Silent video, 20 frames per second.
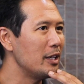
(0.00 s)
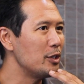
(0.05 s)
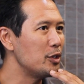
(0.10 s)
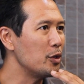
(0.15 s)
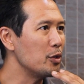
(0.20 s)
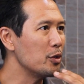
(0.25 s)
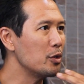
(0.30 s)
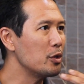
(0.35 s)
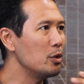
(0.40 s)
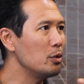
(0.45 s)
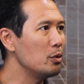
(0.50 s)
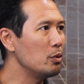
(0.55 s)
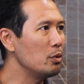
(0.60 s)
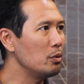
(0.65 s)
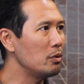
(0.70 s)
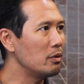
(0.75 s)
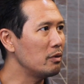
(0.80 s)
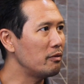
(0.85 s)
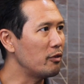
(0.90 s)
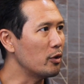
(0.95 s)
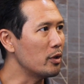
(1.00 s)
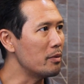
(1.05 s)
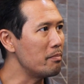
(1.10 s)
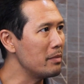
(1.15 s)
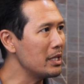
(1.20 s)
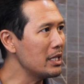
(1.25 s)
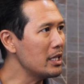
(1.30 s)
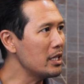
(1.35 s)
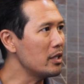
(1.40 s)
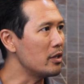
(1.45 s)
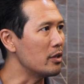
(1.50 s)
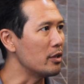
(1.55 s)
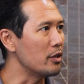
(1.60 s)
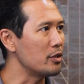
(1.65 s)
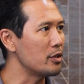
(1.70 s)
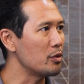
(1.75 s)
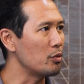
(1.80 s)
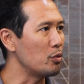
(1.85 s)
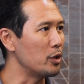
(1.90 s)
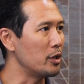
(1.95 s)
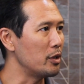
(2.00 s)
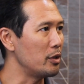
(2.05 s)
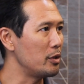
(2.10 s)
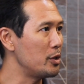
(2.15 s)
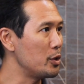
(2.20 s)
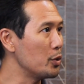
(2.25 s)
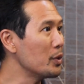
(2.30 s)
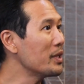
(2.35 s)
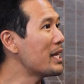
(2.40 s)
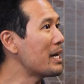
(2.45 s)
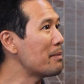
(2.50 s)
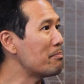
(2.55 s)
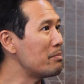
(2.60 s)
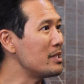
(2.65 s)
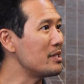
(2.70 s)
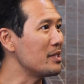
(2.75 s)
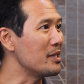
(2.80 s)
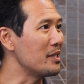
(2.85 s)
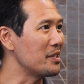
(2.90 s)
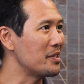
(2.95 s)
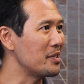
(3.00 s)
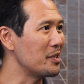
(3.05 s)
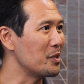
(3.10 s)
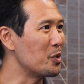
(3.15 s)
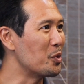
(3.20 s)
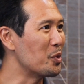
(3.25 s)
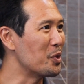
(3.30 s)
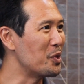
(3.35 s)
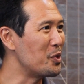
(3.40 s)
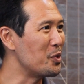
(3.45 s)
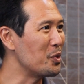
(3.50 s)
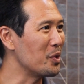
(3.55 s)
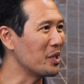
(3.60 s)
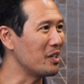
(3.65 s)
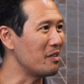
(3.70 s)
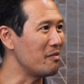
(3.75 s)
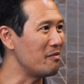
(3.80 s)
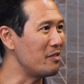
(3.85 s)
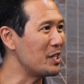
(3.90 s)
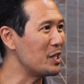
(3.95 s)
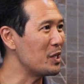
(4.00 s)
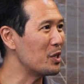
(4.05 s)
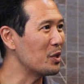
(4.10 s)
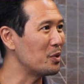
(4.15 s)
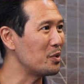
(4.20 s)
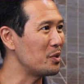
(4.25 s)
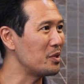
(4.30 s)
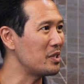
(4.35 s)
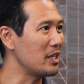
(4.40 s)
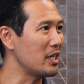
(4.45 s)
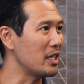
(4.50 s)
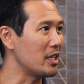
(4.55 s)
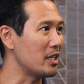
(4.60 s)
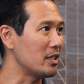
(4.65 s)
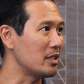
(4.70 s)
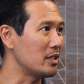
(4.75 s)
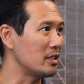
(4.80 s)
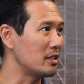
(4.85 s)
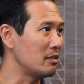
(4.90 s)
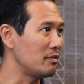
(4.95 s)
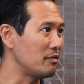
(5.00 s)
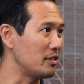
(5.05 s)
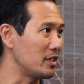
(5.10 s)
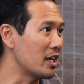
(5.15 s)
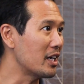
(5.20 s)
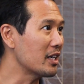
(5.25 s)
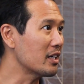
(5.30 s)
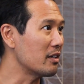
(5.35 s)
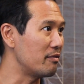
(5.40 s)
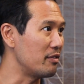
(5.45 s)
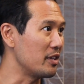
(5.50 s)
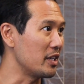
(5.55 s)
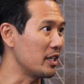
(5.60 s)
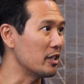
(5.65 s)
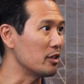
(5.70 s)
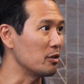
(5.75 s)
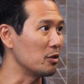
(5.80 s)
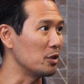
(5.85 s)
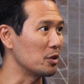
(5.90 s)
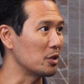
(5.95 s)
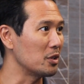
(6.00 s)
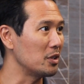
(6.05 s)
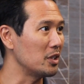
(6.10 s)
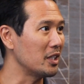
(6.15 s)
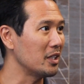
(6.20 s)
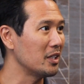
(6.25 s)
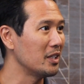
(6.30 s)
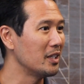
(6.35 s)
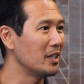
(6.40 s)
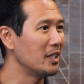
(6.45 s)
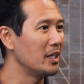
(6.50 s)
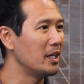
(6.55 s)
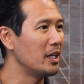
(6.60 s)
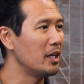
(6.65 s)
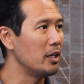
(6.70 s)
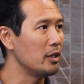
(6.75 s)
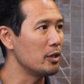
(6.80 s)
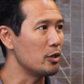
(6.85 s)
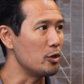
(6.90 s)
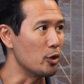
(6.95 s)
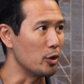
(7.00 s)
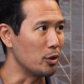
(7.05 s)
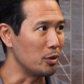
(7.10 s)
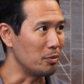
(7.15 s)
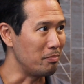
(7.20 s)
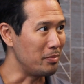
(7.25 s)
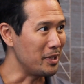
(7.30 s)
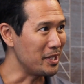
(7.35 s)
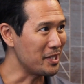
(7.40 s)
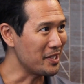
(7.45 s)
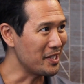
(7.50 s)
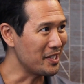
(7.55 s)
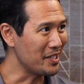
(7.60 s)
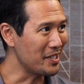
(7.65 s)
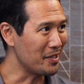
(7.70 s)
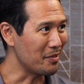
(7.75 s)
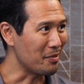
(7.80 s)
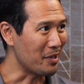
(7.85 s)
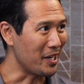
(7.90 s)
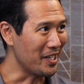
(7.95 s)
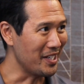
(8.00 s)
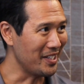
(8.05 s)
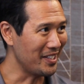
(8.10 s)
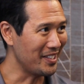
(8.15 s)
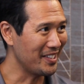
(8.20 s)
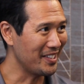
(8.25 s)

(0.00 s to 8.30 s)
So you, for many years, were doing that business. You were doing videos and photography here locally. Your own business, right?